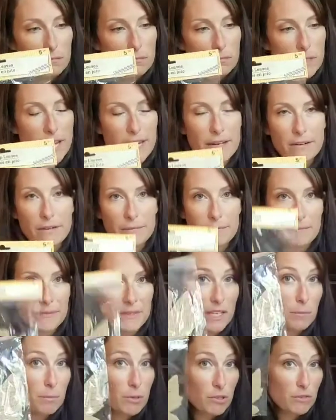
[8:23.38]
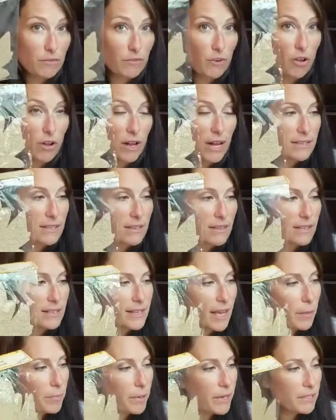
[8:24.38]
I don't know, they can be used for all kinds of things. I
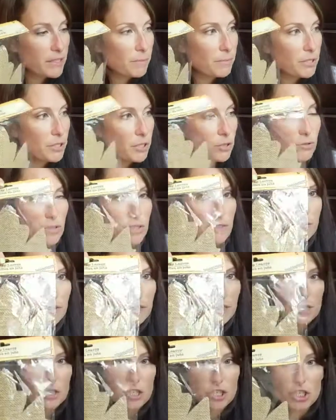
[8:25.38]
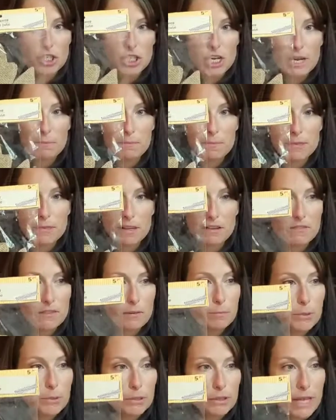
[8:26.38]
picked up the 2 different shapes of the
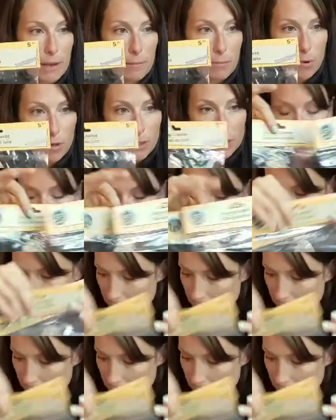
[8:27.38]
burlap ones.